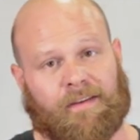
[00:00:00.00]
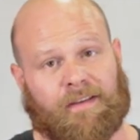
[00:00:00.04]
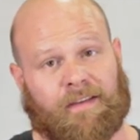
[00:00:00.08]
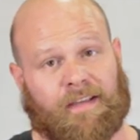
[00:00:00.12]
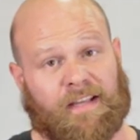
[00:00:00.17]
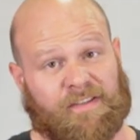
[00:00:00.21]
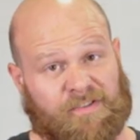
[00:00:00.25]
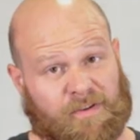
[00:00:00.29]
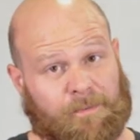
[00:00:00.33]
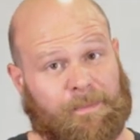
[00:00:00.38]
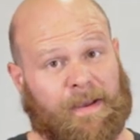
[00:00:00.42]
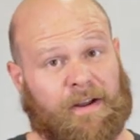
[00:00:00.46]

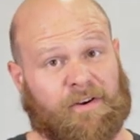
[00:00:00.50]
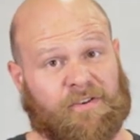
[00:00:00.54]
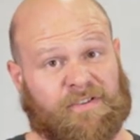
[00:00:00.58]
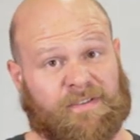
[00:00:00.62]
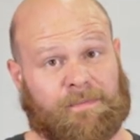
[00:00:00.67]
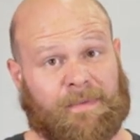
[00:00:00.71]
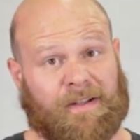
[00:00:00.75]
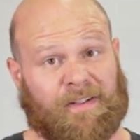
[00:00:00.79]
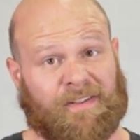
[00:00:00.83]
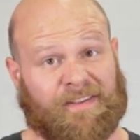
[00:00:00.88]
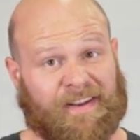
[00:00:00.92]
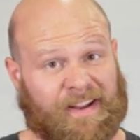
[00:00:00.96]
get you better
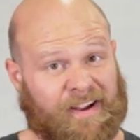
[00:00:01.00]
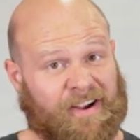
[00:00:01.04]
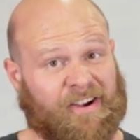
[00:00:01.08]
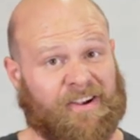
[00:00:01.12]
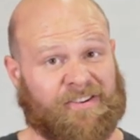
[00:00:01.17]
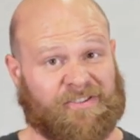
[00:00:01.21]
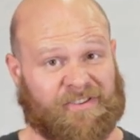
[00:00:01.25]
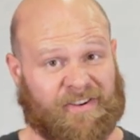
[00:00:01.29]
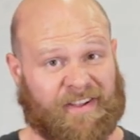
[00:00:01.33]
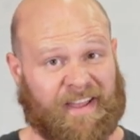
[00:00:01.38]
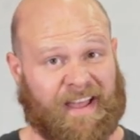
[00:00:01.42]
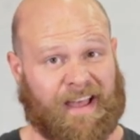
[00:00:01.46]
smelling air
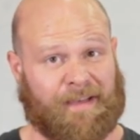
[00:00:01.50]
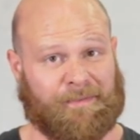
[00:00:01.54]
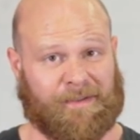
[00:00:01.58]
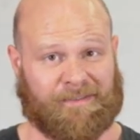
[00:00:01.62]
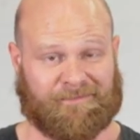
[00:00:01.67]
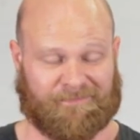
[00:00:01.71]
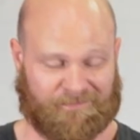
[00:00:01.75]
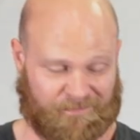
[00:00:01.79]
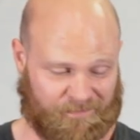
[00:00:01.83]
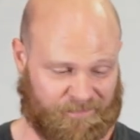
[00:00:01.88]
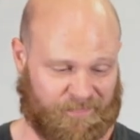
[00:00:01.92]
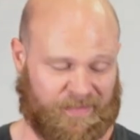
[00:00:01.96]
in your cabin.
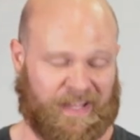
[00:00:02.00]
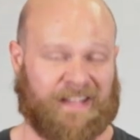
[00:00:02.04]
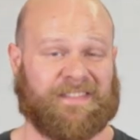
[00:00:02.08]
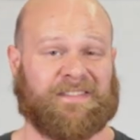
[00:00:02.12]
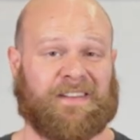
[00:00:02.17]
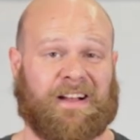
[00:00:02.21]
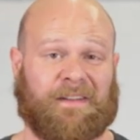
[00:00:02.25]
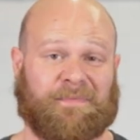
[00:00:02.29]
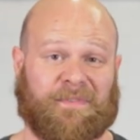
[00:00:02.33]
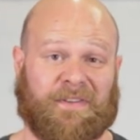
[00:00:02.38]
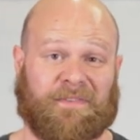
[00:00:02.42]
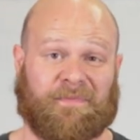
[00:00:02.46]
That's
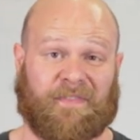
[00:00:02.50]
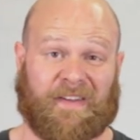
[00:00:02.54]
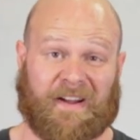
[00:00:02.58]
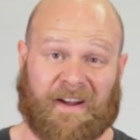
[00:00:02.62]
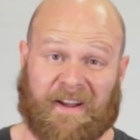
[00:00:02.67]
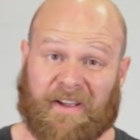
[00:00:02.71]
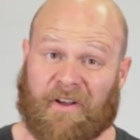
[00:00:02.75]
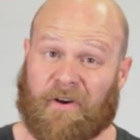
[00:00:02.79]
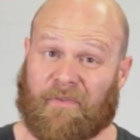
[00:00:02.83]
often very